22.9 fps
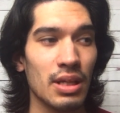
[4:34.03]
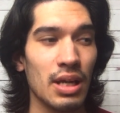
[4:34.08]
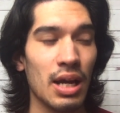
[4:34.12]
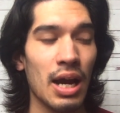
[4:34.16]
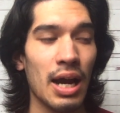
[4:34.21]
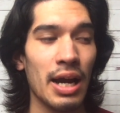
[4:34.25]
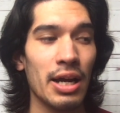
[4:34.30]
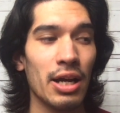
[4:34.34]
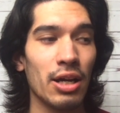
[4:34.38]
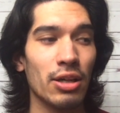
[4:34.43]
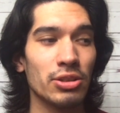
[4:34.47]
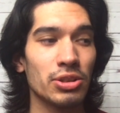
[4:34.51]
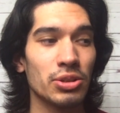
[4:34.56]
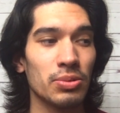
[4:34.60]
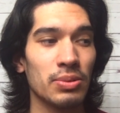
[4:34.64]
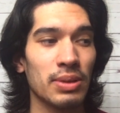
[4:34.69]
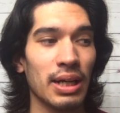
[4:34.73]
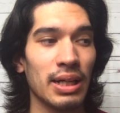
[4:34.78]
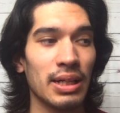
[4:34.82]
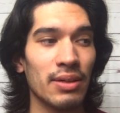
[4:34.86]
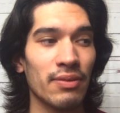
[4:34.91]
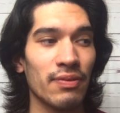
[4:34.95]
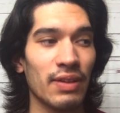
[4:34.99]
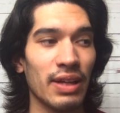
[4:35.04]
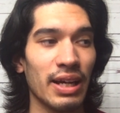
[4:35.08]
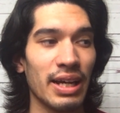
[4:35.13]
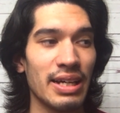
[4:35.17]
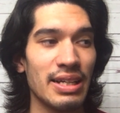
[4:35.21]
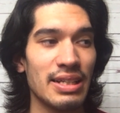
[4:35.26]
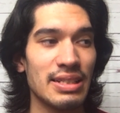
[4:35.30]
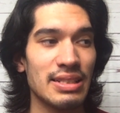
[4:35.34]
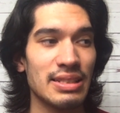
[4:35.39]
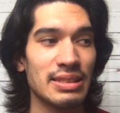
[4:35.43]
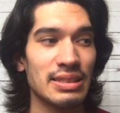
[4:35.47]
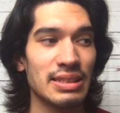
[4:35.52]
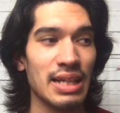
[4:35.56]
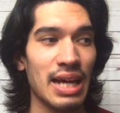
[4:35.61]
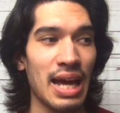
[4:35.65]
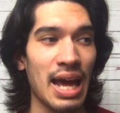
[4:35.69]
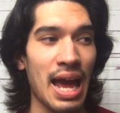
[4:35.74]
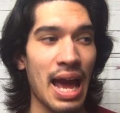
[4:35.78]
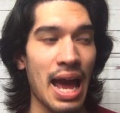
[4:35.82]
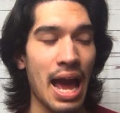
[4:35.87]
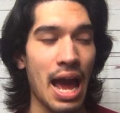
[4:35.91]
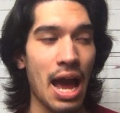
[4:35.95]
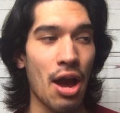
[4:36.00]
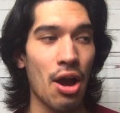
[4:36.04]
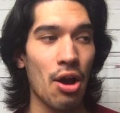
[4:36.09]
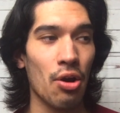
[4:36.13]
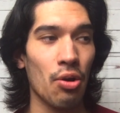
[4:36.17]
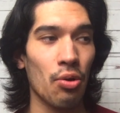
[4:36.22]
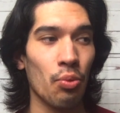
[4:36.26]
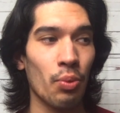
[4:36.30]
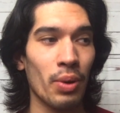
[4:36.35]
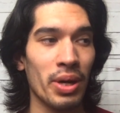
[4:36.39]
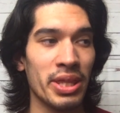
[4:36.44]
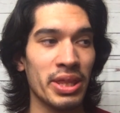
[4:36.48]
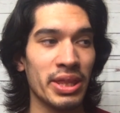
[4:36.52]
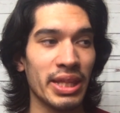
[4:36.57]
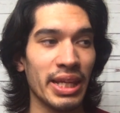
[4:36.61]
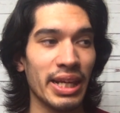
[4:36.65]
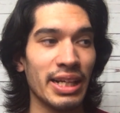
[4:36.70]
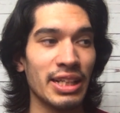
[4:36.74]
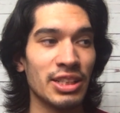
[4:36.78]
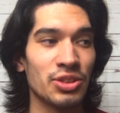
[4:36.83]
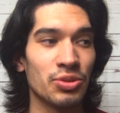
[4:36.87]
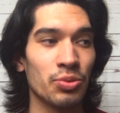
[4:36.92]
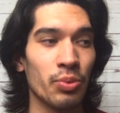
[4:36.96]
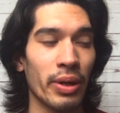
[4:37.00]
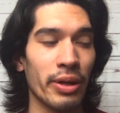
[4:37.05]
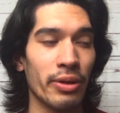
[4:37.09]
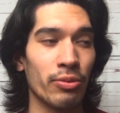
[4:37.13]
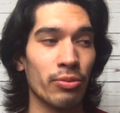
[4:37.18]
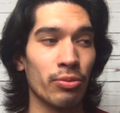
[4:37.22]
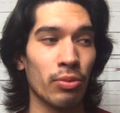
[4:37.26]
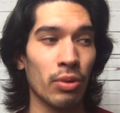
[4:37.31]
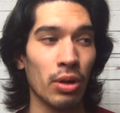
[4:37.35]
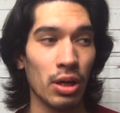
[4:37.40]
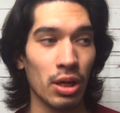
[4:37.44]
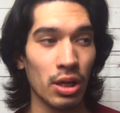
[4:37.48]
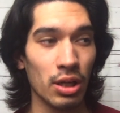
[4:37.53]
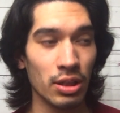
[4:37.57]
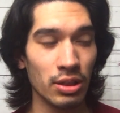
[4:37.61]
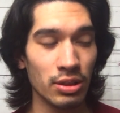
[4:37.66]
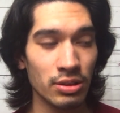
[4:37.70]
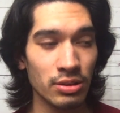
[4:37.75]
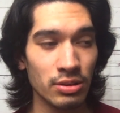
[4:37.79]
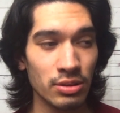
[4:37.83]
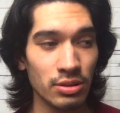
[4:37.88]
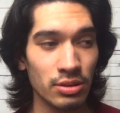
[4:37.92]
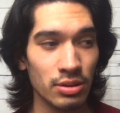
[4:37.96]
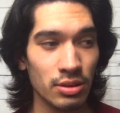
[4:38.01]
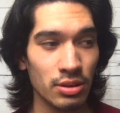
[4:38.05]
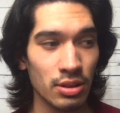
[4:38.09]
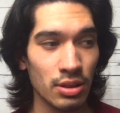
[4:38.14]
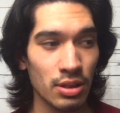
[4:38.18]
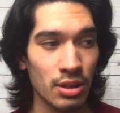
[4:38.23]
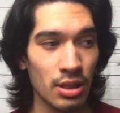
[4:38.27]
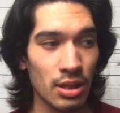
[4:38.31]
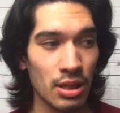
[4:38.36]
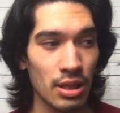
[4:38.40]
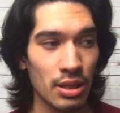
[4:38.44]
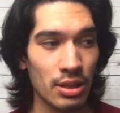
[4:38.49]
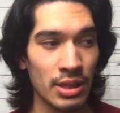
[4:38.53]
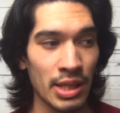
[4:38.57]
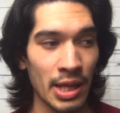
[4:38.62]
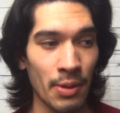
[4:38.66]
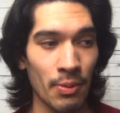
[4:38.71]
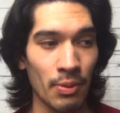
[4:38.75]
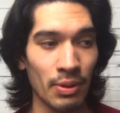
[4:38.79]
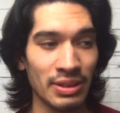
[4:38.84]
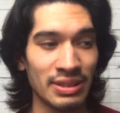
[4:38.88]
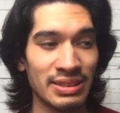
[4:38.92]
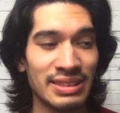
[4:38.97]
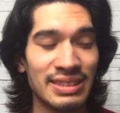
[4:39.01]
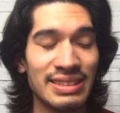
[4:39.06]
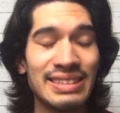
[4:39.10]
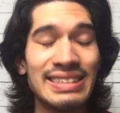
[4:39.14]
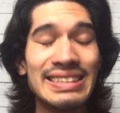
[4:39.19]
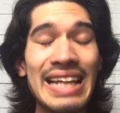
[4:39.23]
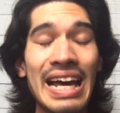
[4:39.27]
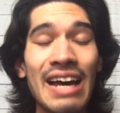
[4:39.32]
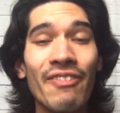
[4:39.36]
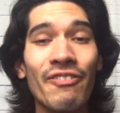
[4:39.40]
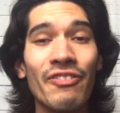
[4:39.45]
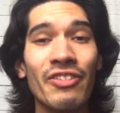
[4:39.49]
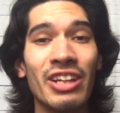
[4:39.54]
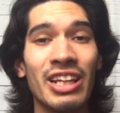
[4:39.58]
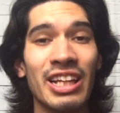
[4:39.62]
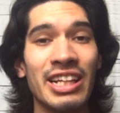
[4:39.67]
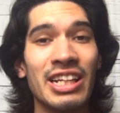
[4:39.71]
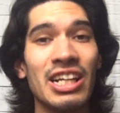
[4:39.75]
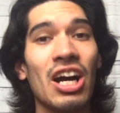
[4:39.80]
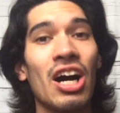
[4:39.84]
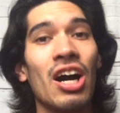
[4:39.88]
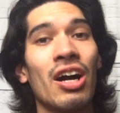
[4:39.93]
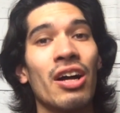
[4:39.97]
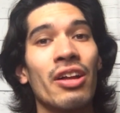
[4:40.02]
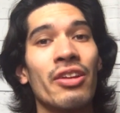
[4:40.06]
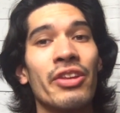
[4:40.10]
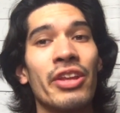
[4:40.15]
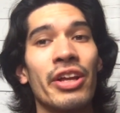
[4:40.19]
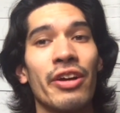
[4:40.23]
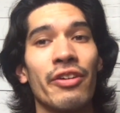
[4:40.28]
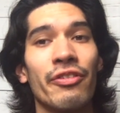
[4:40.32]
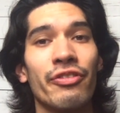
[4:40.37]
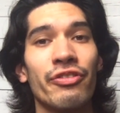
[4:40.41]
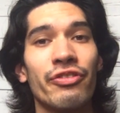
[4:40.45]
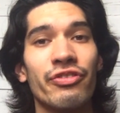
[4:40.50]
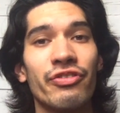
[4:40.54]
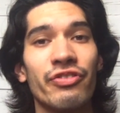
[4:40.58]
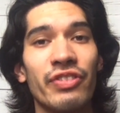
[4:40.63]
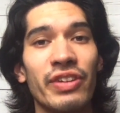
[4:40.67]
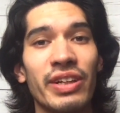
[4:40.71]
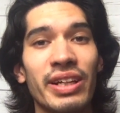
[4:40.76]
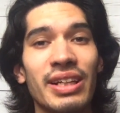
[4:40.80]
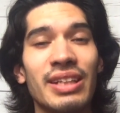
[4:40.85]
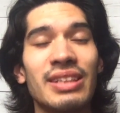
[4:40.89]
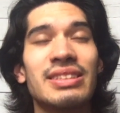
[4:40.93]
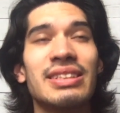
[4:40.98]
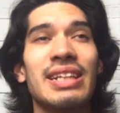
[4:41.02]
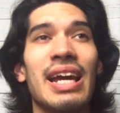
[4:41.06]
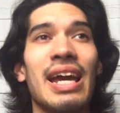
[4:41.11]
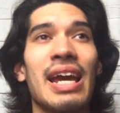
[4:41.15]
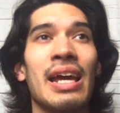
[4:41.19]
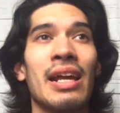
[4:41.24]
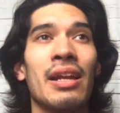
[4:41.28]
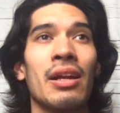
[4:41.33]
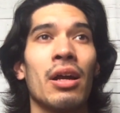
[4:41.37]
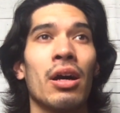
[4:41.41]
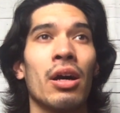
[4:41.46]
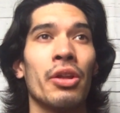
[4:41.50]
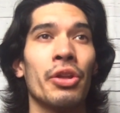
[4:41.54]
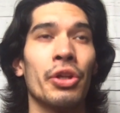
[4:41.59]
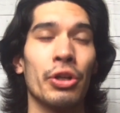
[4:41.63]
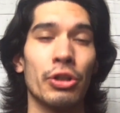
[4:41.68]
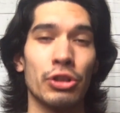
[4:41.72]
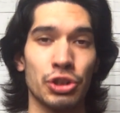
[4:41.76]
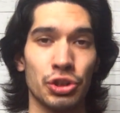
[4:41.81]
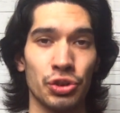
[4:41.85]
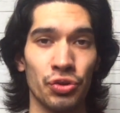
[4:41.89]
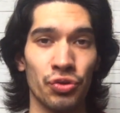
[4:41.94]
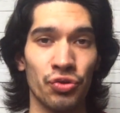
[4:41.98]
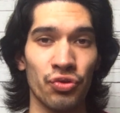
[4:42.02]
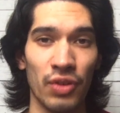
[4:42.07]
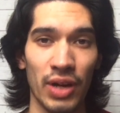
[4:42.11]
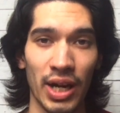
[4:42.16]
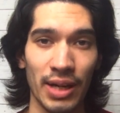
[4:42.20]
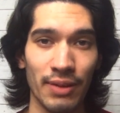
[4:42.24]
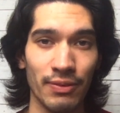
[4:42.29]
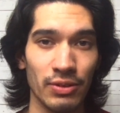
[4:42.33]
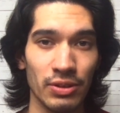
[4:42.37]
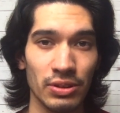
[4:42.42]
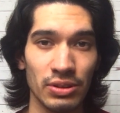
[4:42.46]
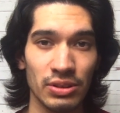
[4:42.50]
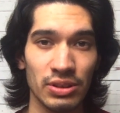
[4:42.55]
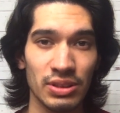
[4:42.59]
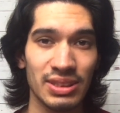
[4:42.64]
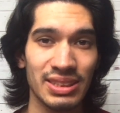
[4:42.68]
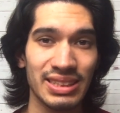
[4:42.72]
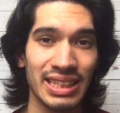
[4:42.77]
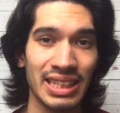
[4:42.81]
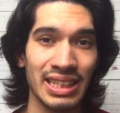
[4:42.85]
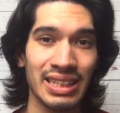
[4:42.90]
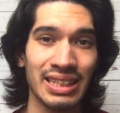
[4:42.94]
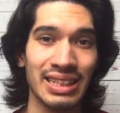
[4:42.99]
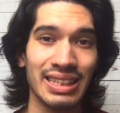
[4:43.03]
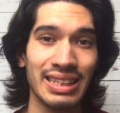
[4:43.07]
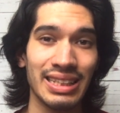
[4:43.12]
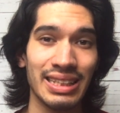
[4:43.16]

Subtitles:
also kind of liked how when things went wrong, they were definitely on their feet and on their survival skill